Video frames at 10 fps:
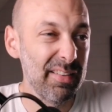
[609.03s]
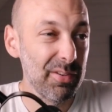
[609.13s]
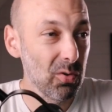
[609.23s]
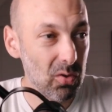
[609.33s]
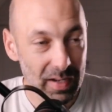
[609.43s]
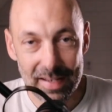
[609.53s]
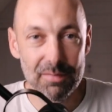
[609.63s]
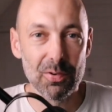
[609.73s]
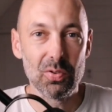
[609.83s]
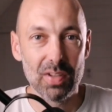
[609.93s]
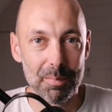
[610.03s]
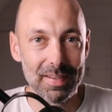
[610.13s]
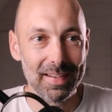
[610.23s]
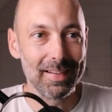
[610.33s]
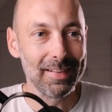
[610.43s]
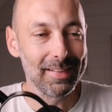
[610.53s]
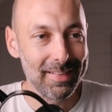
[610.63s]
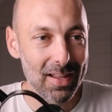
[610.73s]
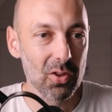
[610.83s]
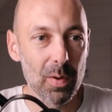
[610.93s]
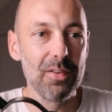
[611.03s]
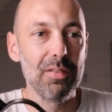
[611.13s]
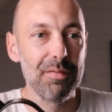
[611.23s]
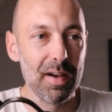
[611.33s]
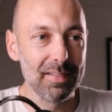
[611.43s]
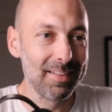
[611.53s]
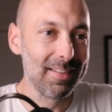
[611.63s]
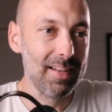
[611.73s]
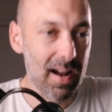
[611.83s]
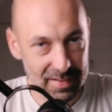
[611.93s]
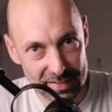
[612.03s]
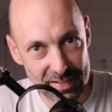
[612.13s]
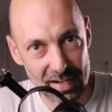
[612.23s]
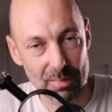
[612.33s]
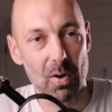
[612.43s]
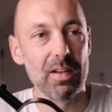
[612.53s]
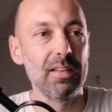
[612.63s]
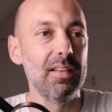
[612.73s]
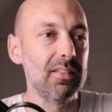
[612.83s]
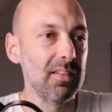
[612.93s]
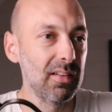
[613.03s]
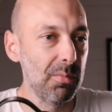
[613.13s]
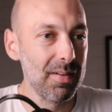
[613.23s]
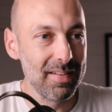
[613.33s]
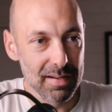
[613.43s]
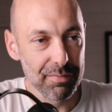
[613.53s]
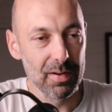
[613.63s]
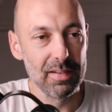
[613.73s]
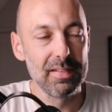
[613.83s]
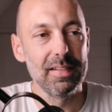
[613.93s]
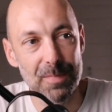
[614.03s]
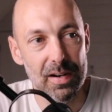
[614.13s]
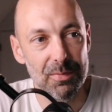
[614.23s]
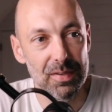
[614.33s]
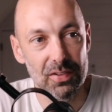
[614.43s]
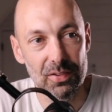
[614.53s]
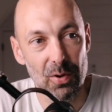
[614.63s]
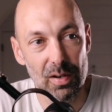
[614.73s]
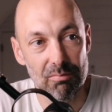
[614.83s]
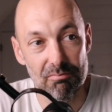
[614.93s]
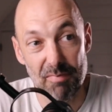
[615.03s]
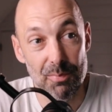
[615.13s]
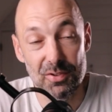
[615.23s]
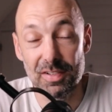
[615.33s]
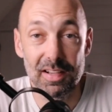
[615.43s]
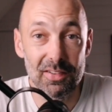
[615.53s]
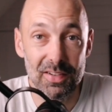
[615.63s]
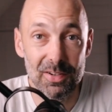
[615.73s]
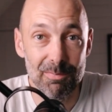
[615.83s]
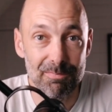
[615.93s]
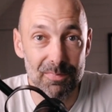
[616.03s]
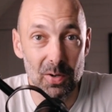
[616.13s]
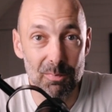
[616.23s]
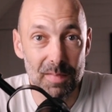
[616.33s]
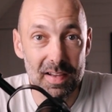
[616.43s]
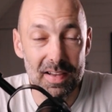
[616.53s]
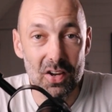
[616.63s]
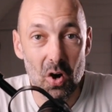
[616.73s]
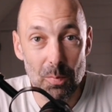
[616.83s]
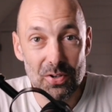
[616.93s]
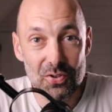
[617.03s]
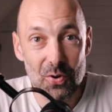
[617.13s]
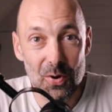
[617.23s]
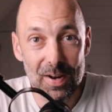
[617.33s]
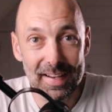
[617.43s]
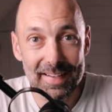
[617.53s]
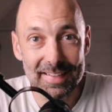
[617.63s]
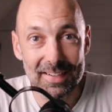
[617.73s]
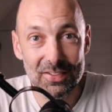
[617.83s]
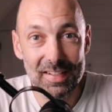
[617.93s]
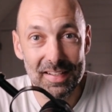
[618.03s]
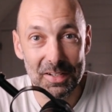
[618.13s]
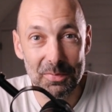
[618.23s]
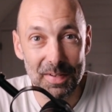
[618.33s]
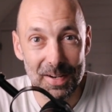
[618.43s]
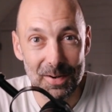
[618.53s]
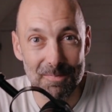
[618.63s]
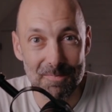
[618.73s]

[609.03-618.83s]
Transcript: And if you're looking for something, another way to invest that's not in the stock market, that's a little bit different, you know, this is a great option to consider. So hope you enjoy, and I'll see you in the next video.